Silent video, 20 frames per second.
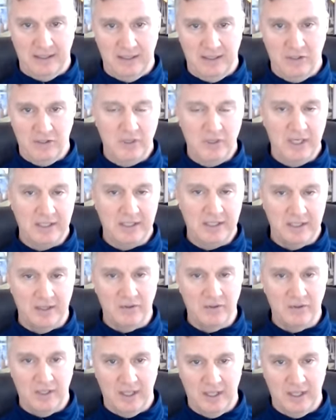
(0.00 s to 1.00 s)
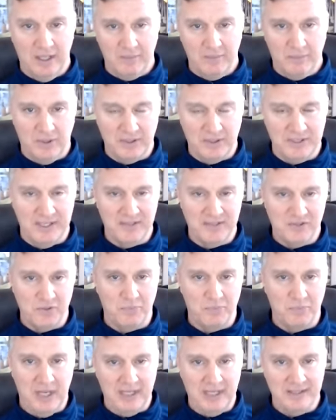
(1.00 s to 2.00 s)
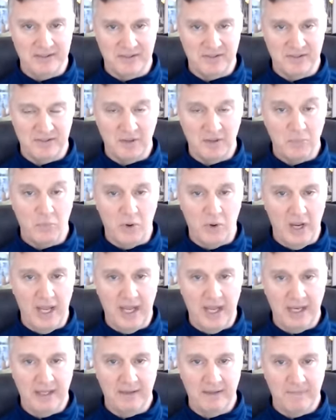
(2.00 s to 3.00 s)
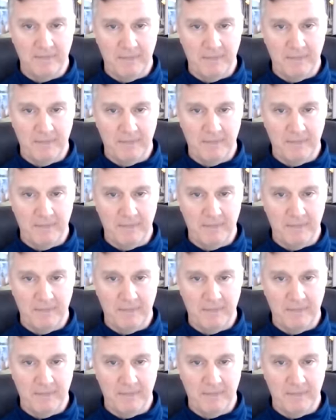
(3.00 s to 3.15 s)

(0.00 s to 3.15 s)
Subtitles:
you need to participate in some way